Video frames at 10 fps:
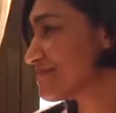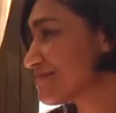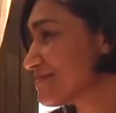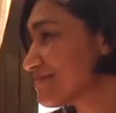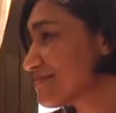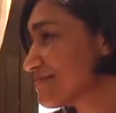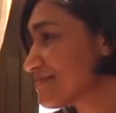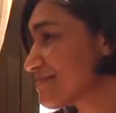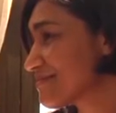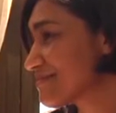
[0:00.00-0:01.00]

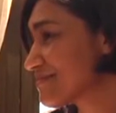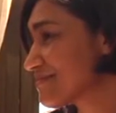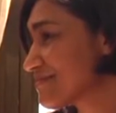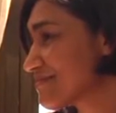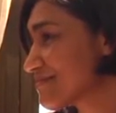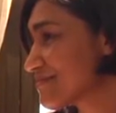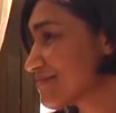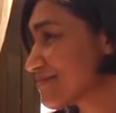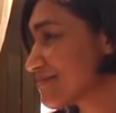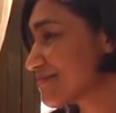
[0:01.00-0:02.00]

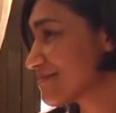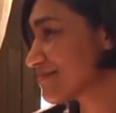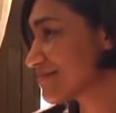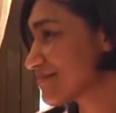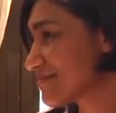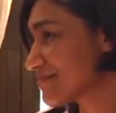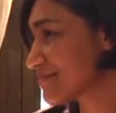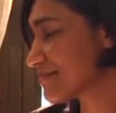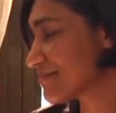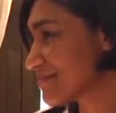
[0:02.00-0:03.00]

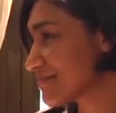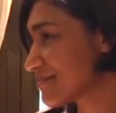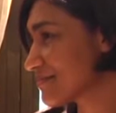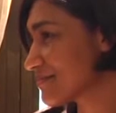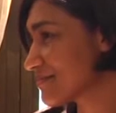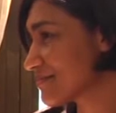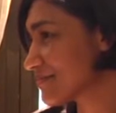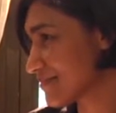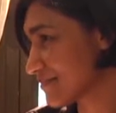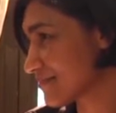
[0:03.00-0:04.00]

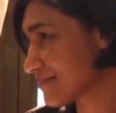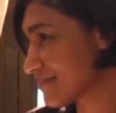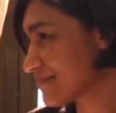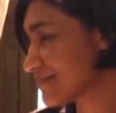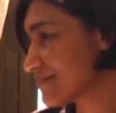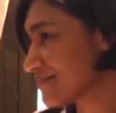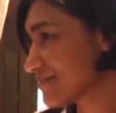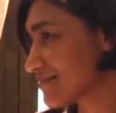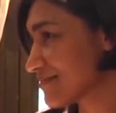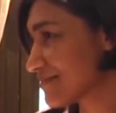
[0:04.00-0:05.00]

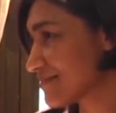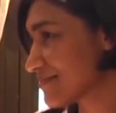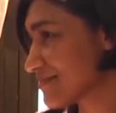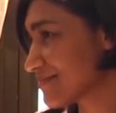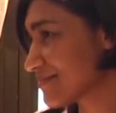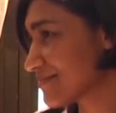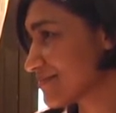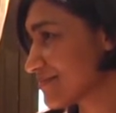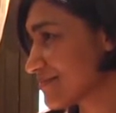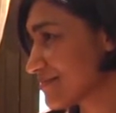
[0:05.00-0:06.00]

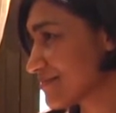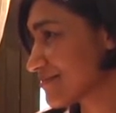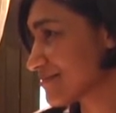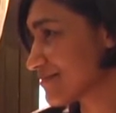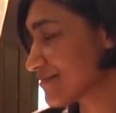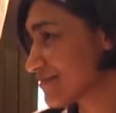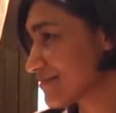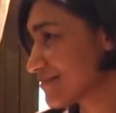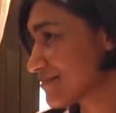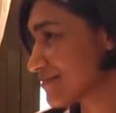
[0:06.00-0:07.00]

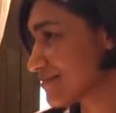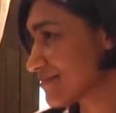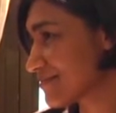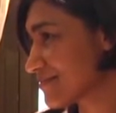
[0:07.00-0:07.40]
[no speech]